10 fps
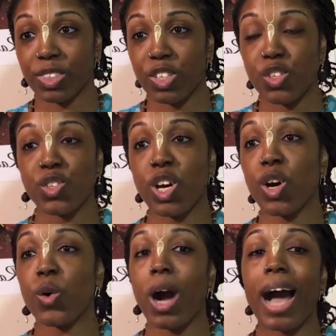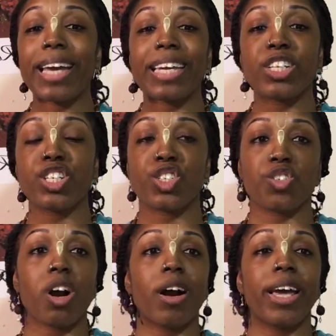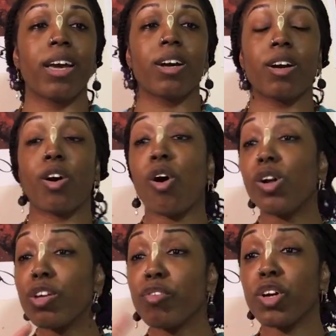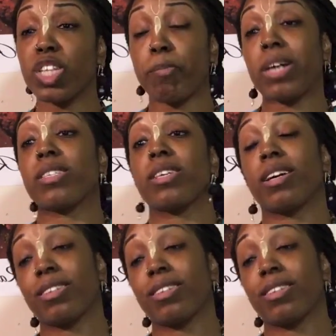So I can destroy all of your tapasya,